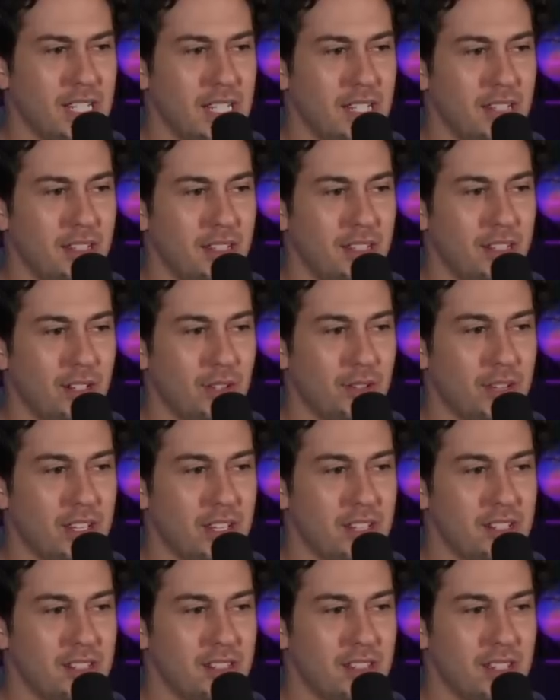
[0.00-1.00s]
you know
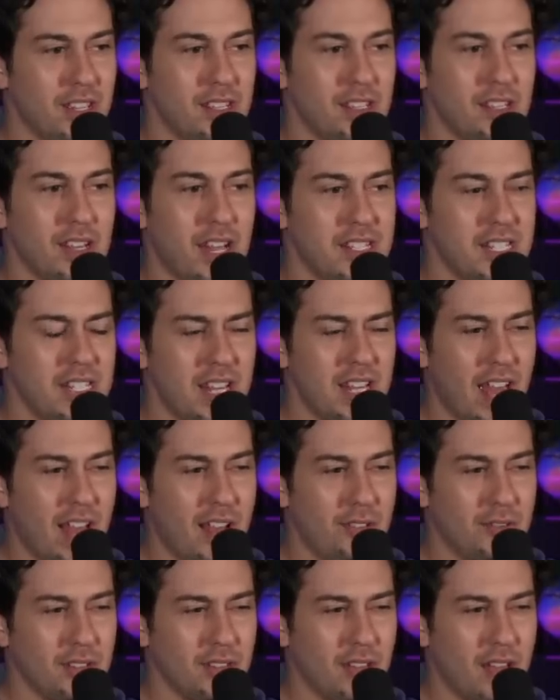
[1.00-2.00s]
they they I didn't
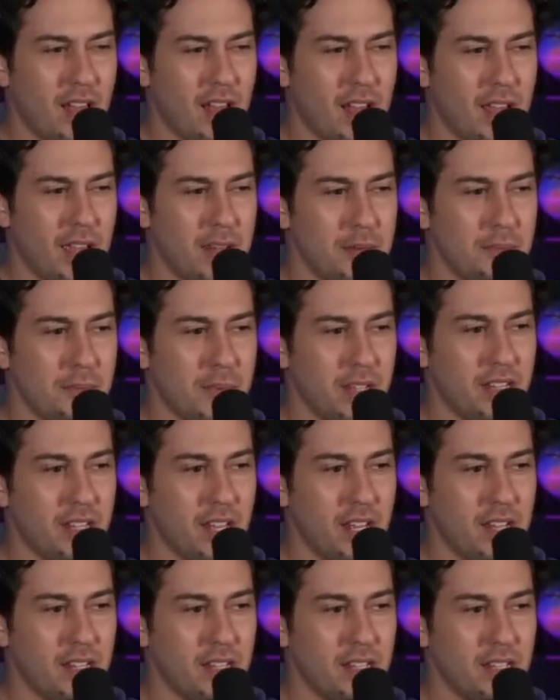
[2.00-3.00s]
have a line, but
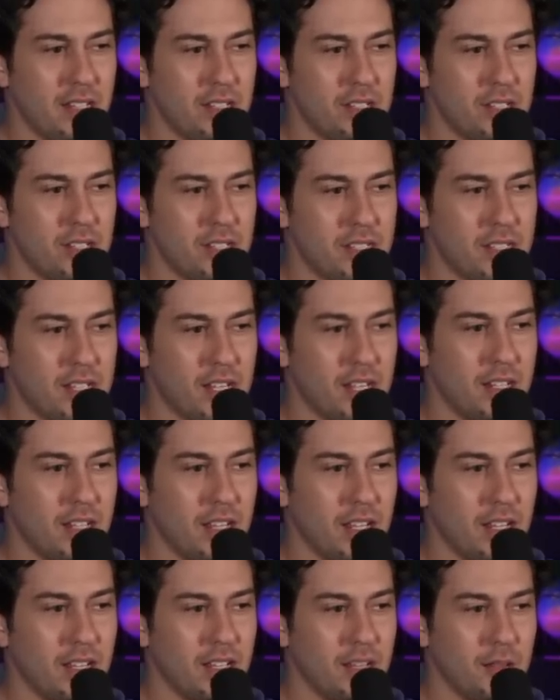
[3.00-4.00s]
then she said
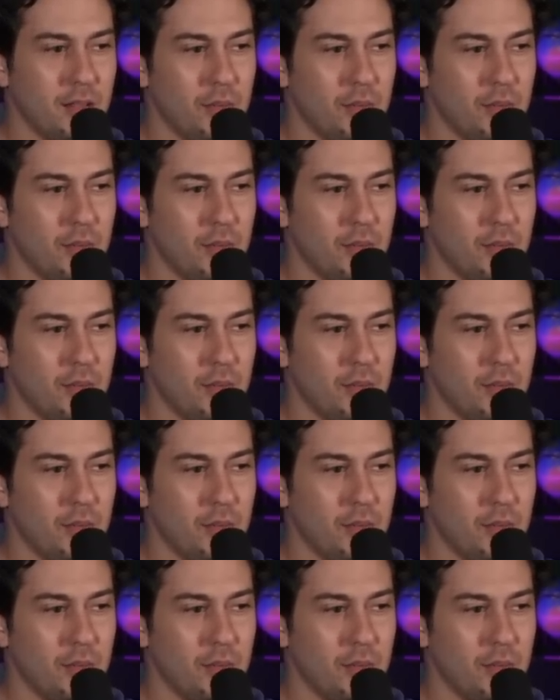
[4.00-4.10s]
like,